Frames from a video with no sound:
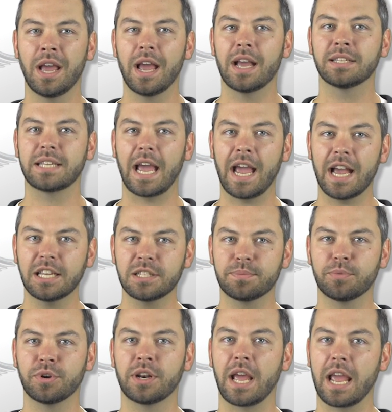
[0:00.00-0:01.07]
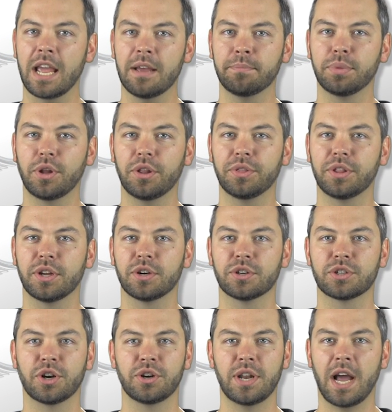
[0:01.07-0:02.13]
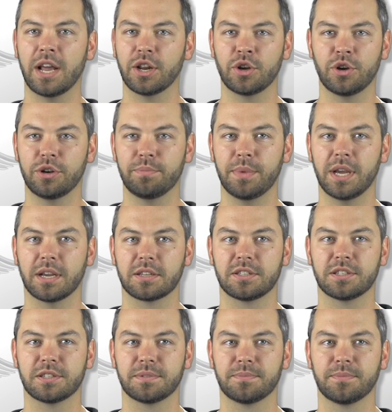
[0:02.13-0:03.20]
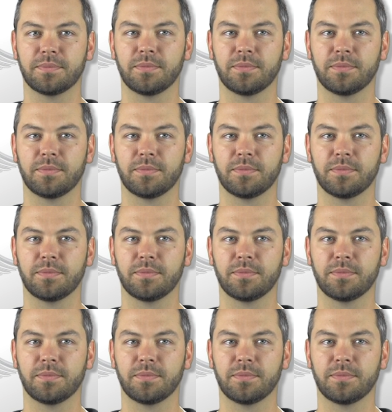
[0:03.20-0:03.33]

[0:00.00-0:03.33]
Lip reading: as aspirin and blood thinners are not a good mix.